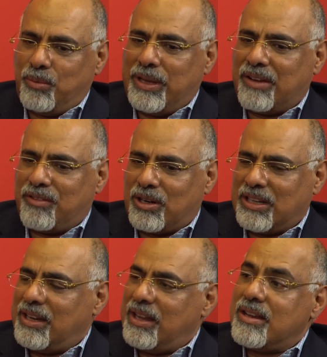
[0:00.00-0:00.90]
we have
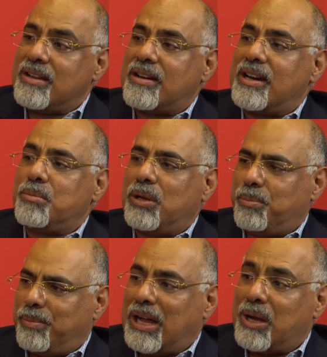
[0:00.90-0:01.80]
got an
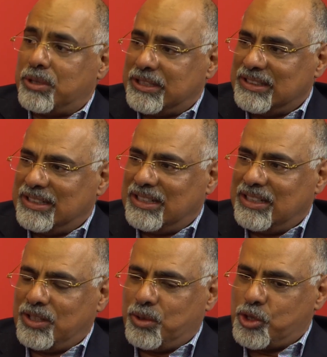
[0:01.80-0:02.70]
incredible power
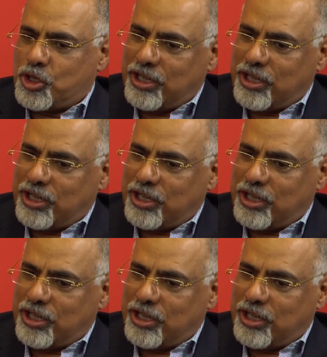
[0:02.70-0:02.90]
to